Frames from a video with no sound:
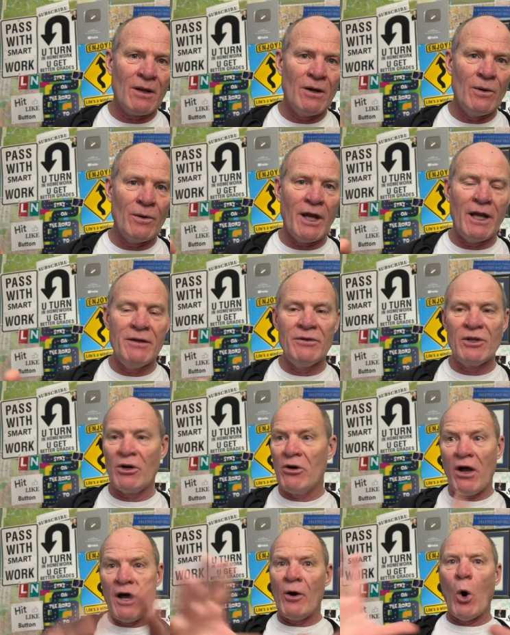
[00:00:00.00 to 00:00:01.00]
Okay, they're
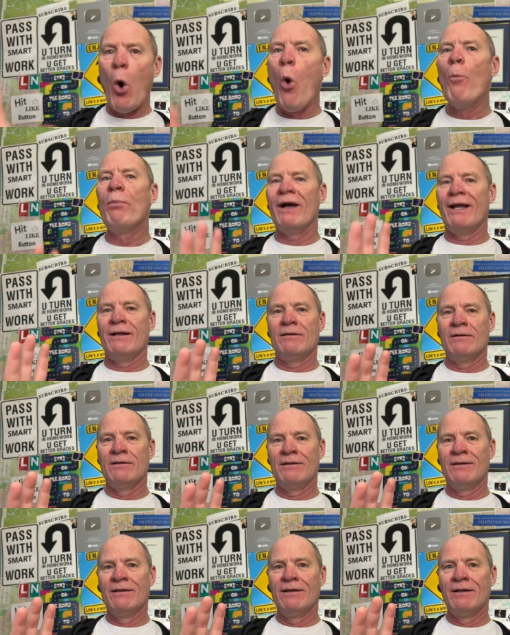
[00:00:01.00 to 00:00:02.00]
not open.
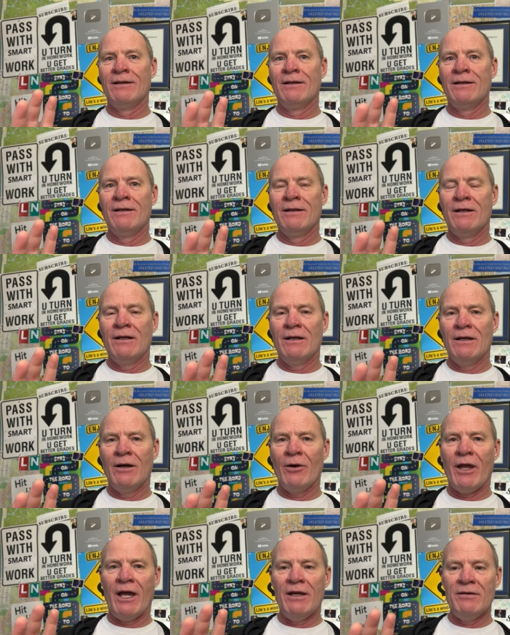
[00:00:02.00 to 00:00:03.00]

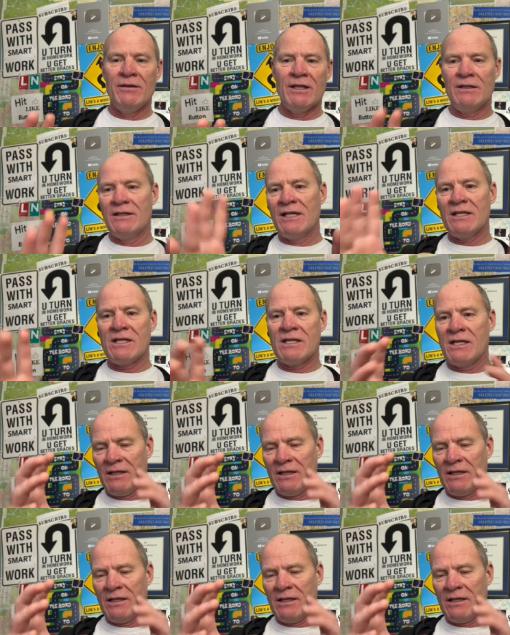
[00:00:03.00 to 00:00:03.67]
Okay, the disc,